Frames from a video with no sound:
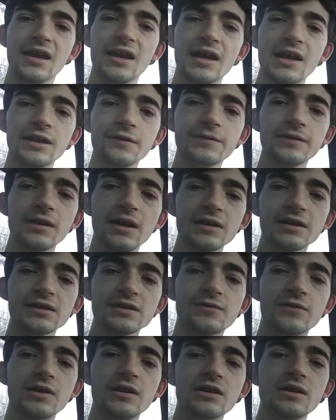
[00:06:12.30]
if you like
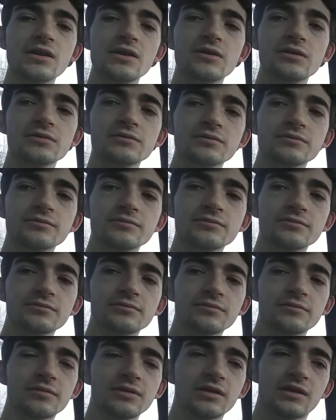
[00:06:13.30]
this video,
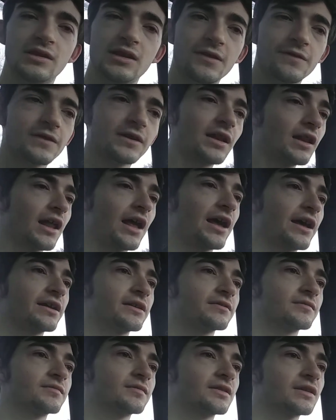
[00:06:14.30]
give it a like,
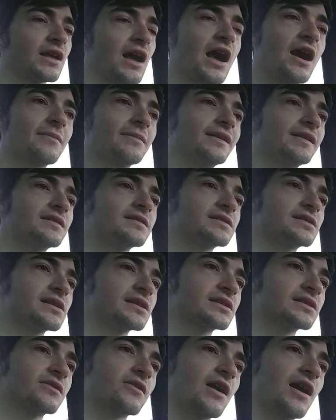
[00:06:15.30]
comment,
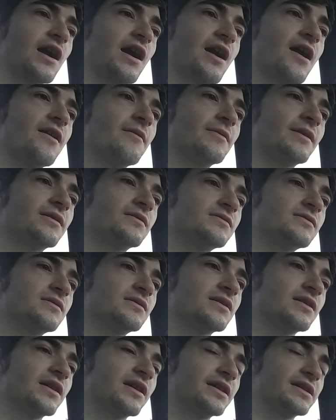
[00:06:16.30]
subscribe,
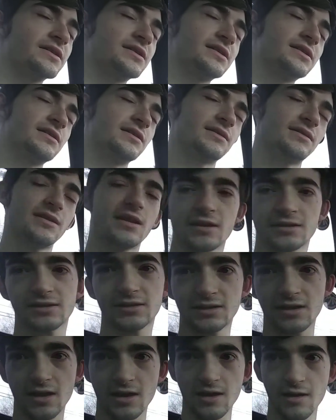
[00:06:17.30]
and see you
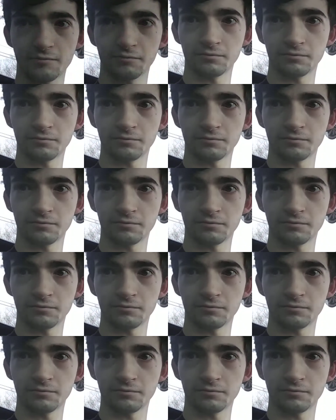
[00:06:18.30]
next time.